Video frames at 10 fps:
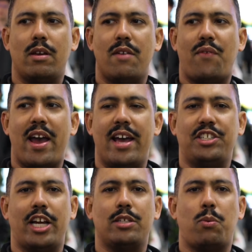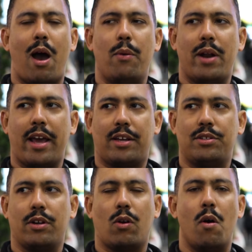If I had a chance, why would I
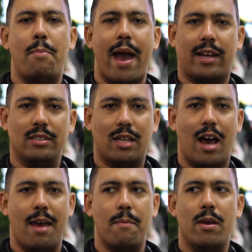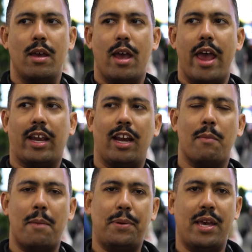consider going back in time and
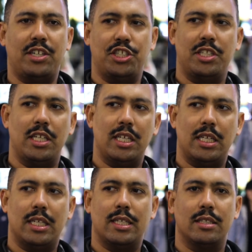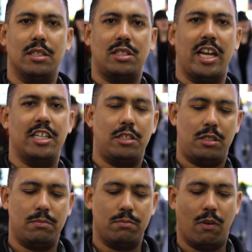getting my PhD in the
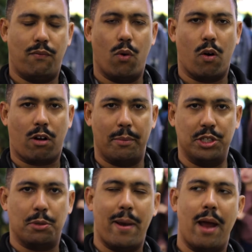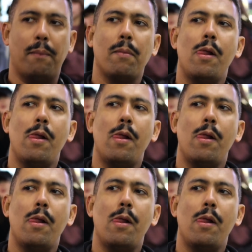States before coming to Japan?